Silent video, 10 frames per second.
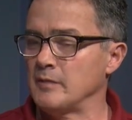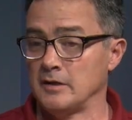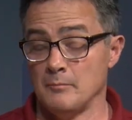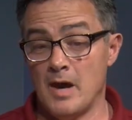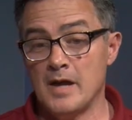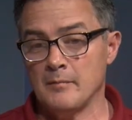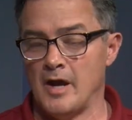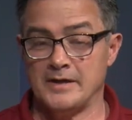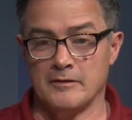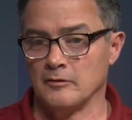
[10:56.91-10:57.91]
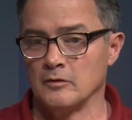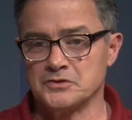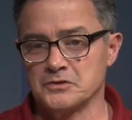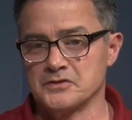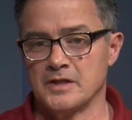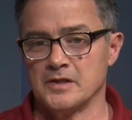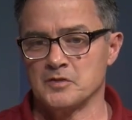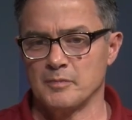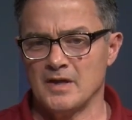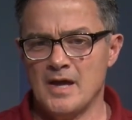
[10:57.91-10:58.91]
And in my mind, I don't know if she'll say
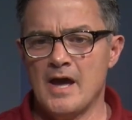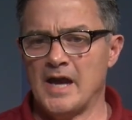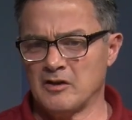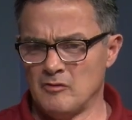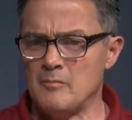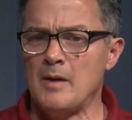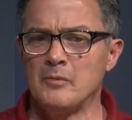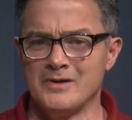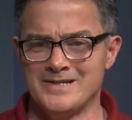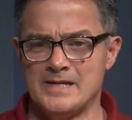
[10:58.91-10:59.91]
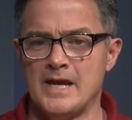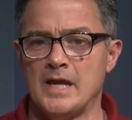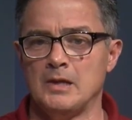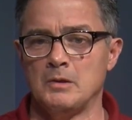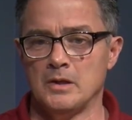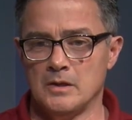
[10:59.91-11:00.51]
this, but I can remember a day